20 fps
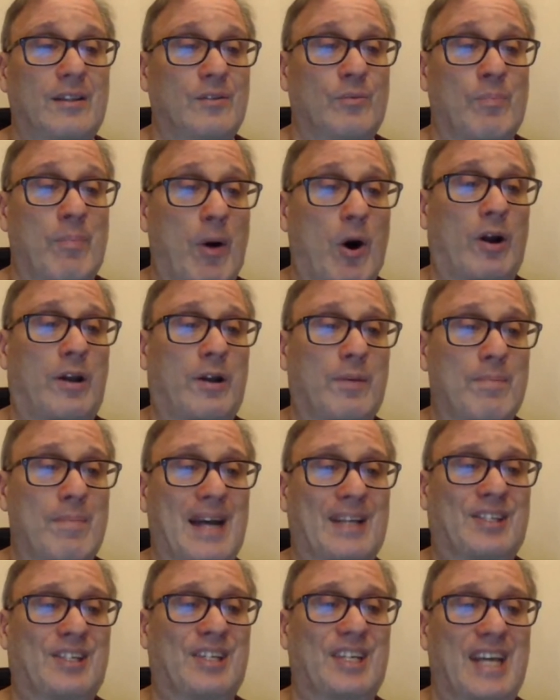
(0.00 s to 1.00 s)
Mark
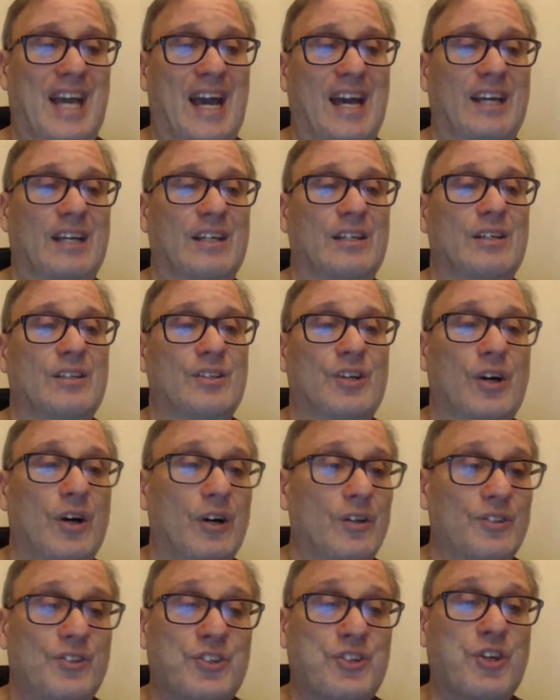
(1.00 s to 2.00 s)
Messier,
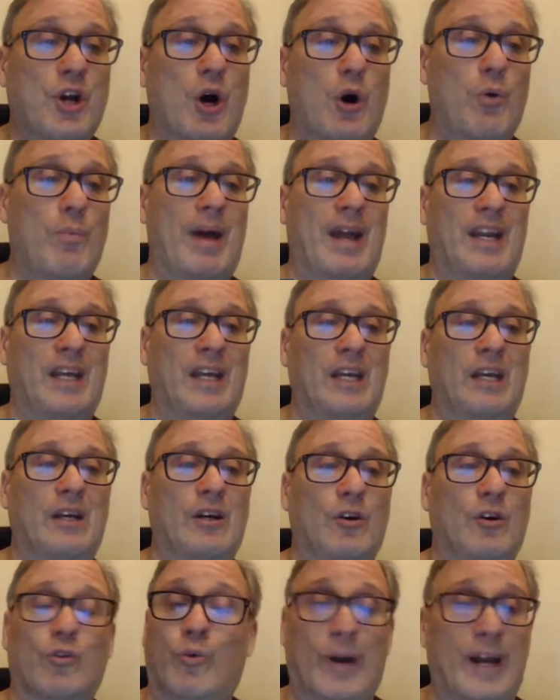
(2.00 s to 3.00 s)
so
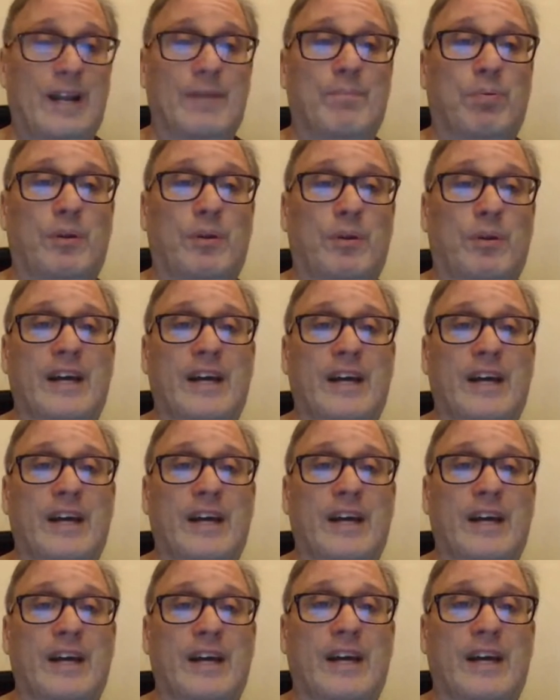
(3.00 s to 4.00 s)
many great
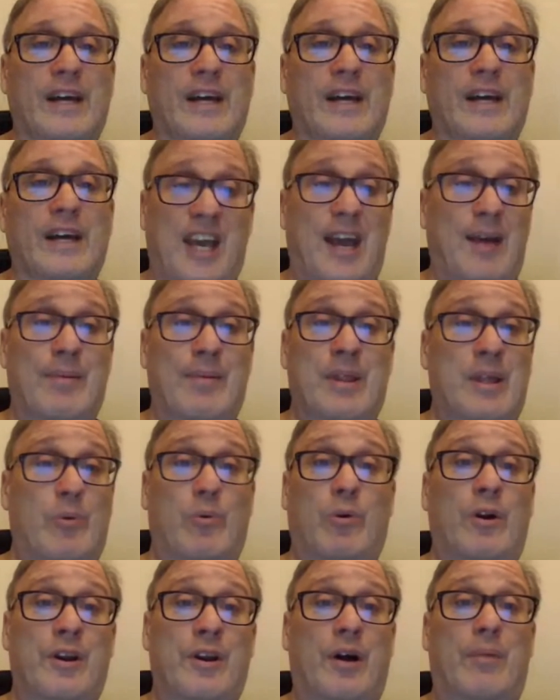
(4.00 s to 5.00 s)
players in this game. And
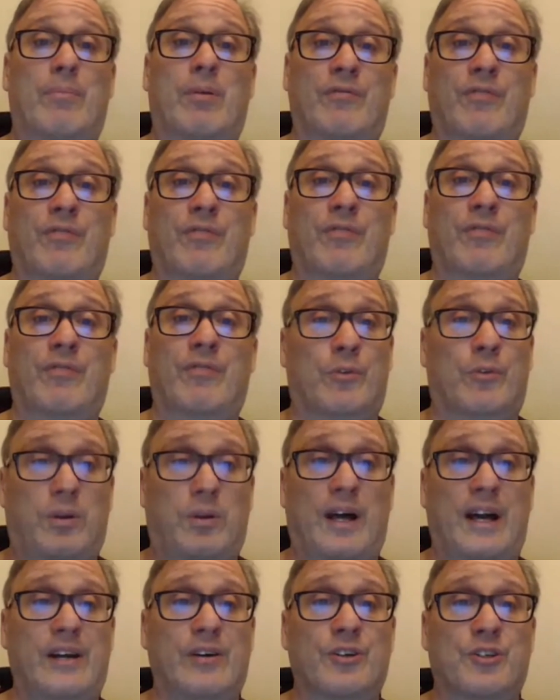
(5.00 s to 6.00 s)
there were a number of other
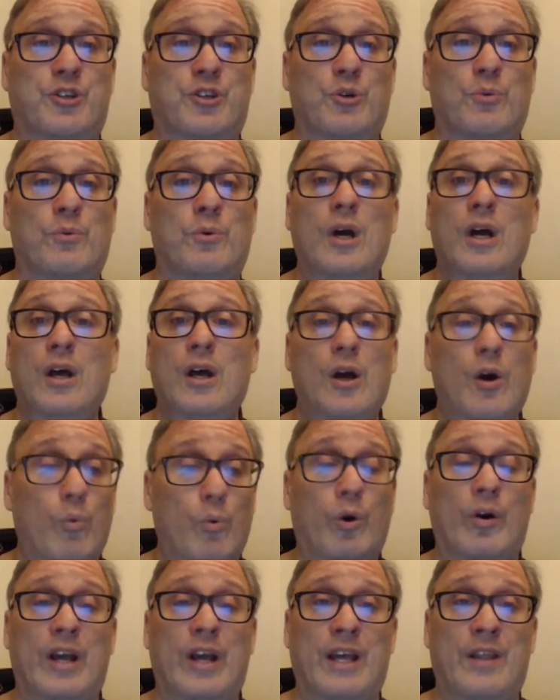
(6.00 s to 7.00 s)
players who
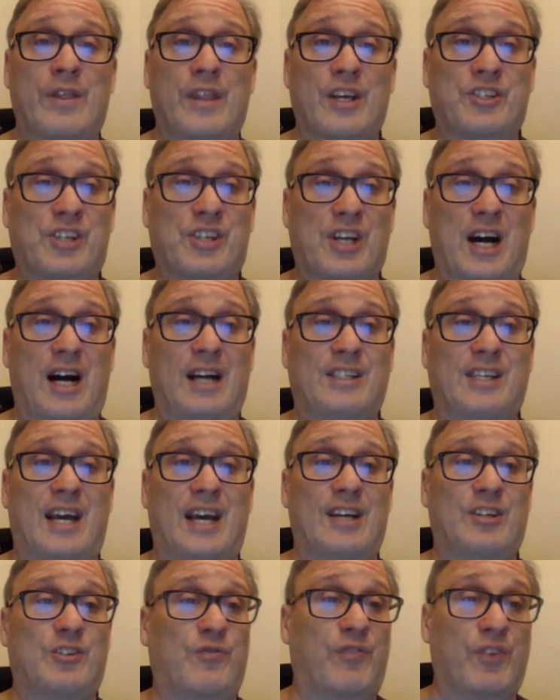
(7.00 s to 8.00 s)
were in this
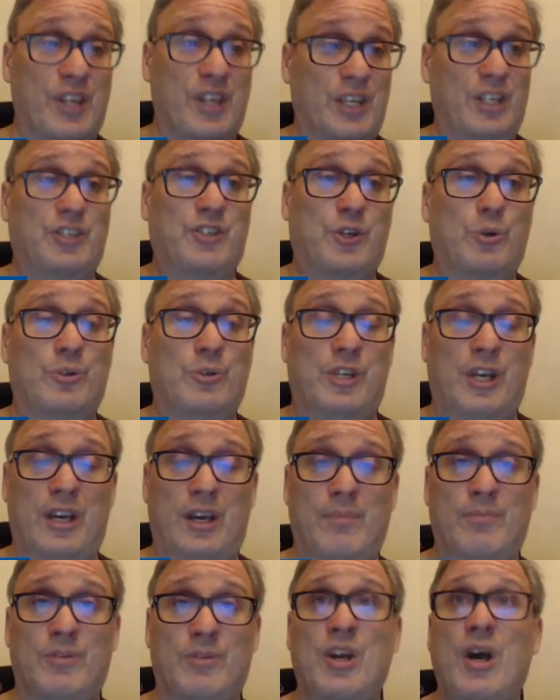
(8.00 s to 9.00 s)
contest for these two
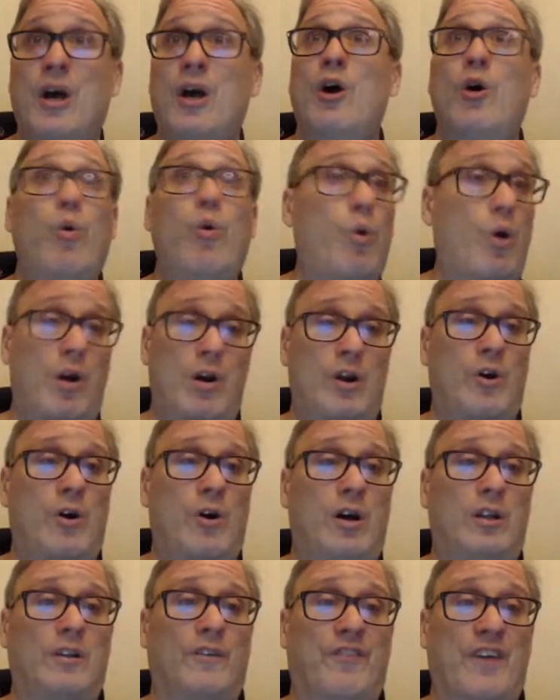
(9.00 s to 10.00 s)
teams who aren't
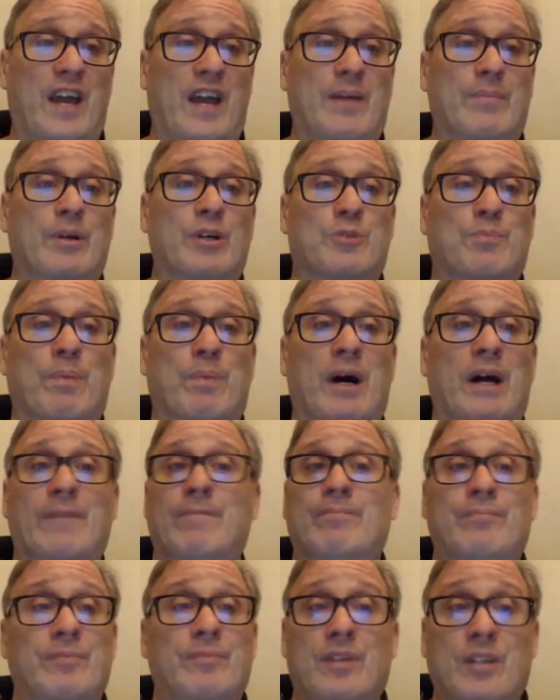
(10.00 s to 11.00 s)
Hall of Famers,
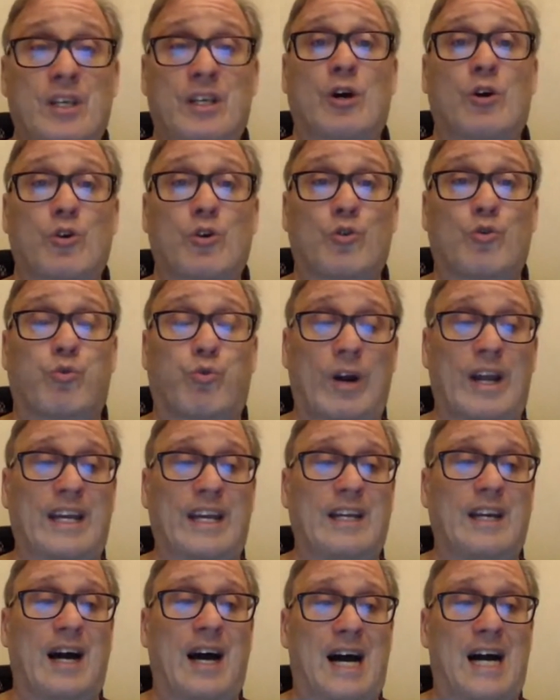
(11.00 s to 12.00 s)
but, you know,
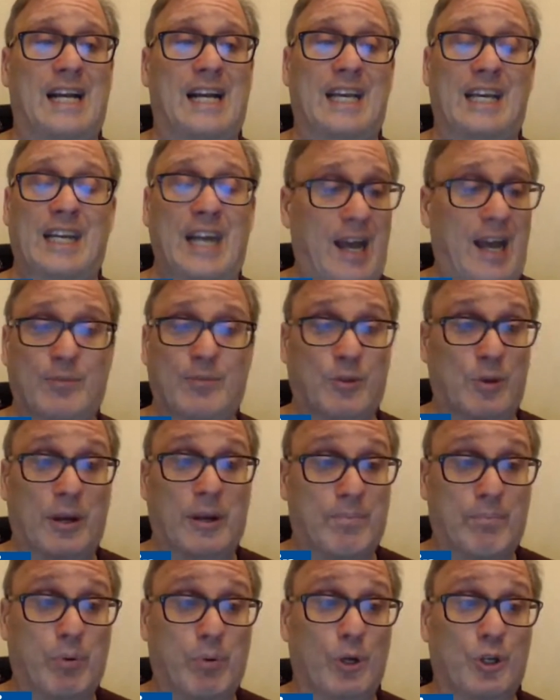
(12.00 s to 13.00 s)
great hockey names
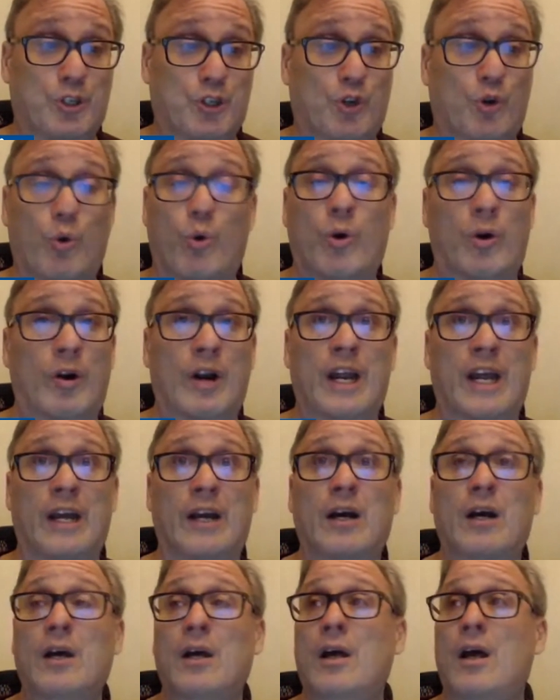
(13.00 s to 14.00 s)
like Butch
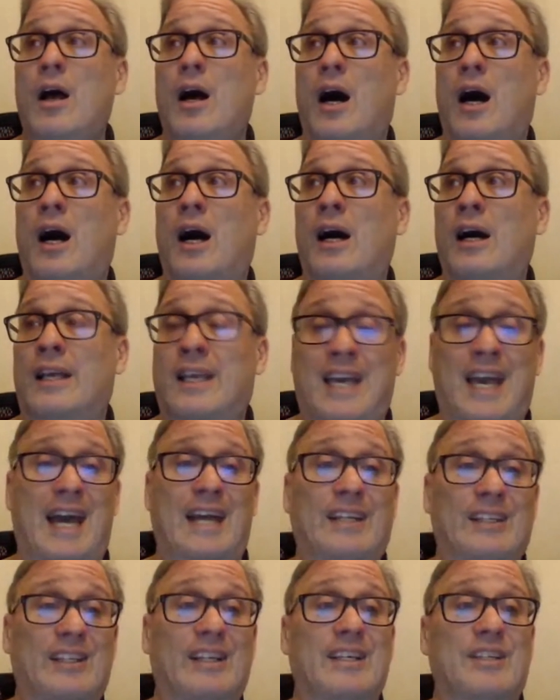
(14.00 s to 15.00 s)
Goring,
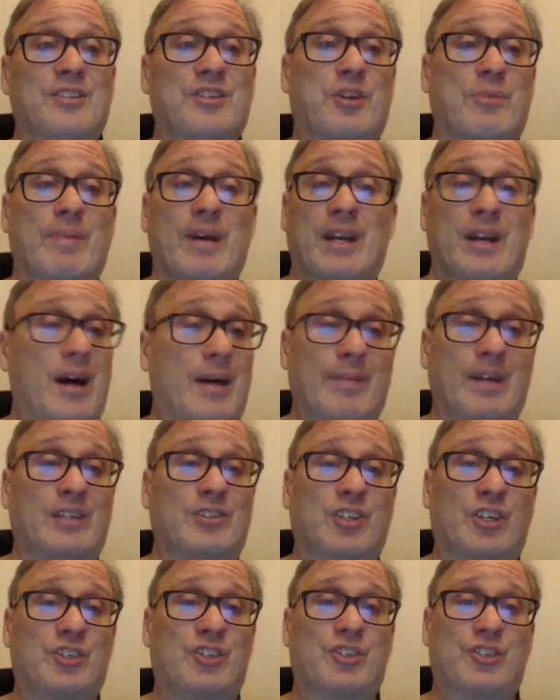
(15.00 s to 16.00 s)
Ken Linsman. I
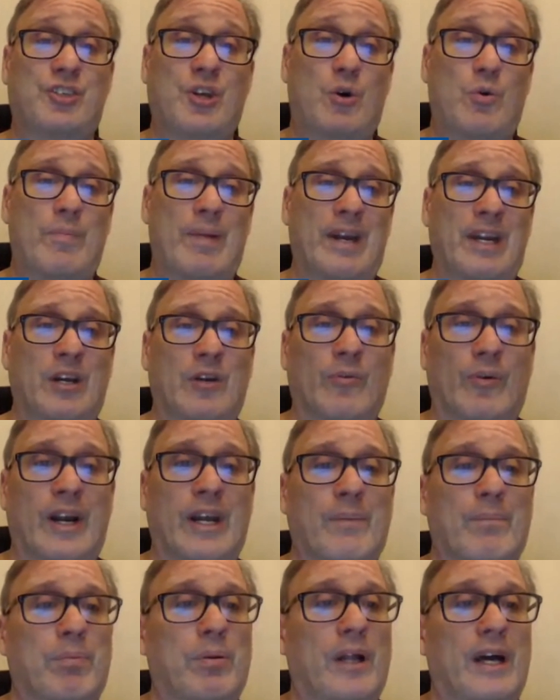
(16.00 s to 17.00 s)
mean, just so many
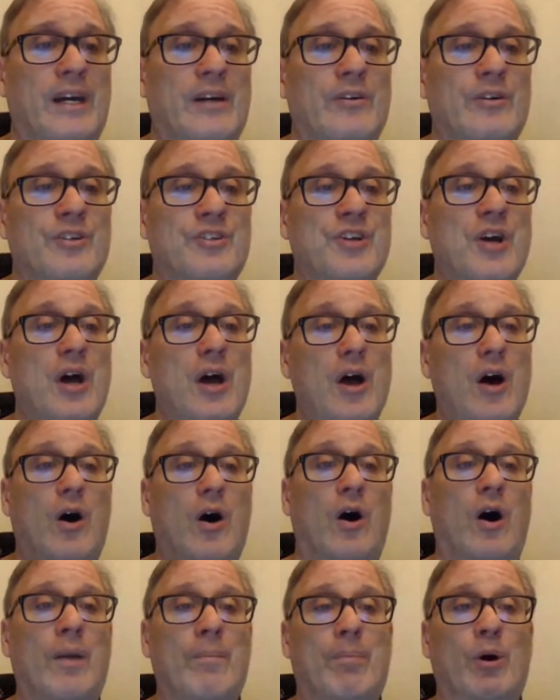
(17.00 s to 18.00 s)
great players
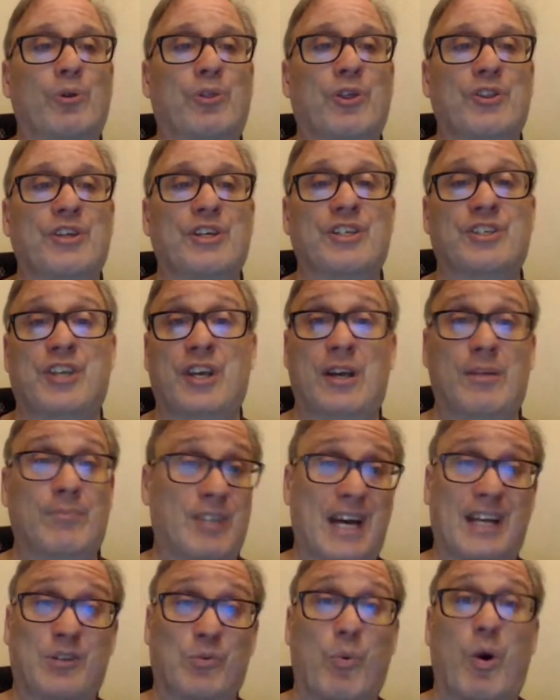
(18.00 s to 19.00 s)
on both of these
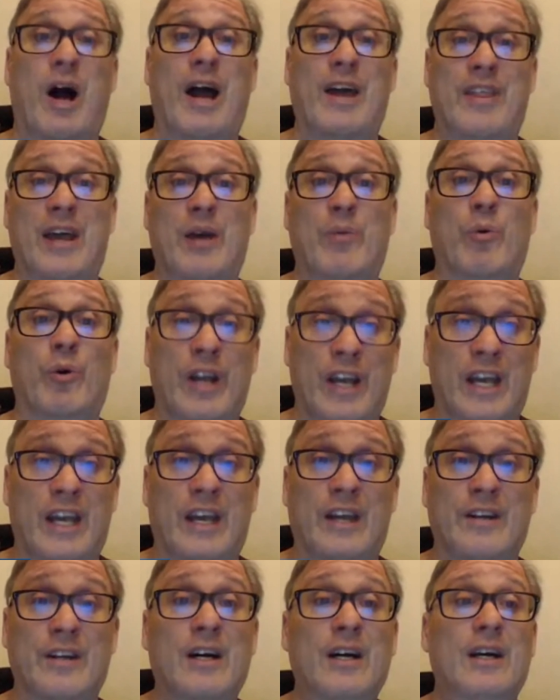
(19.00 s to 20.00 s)
teams. That's why they were
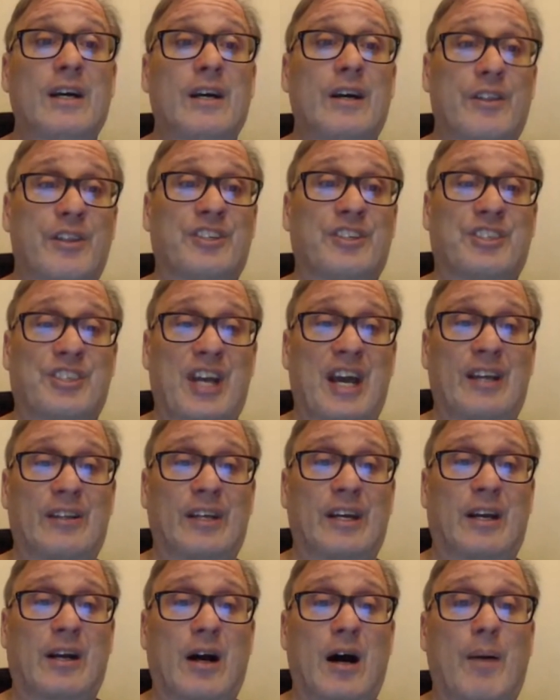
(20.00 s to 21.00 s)
in the
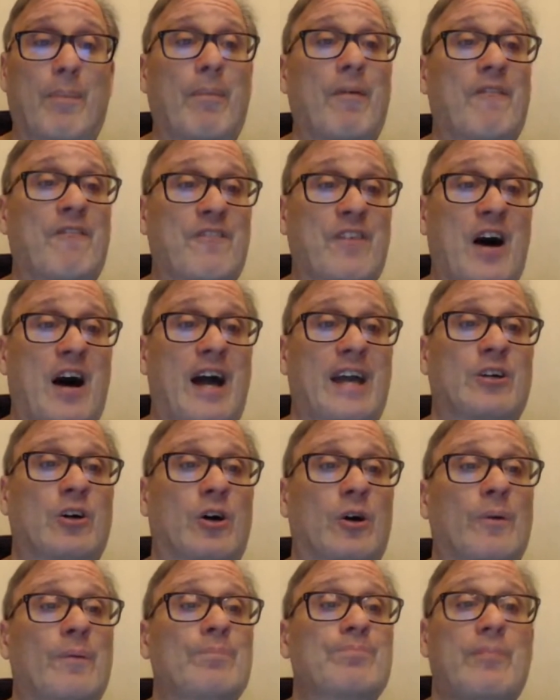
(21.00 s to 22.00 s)
Stanley Cup
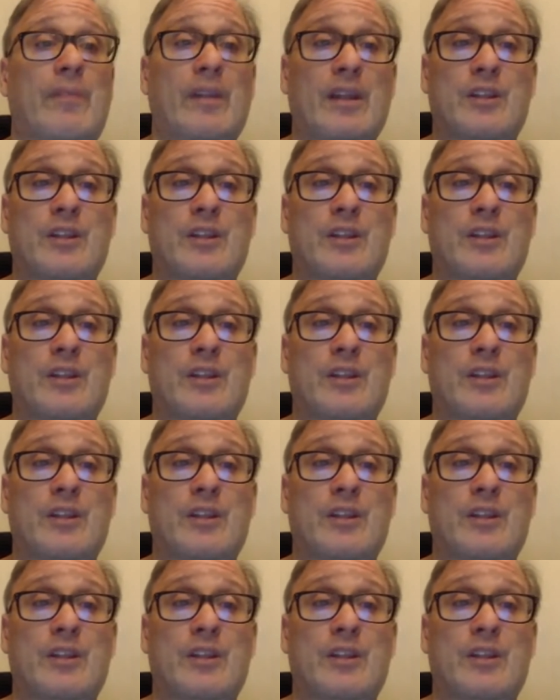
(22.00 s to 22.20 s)
Final.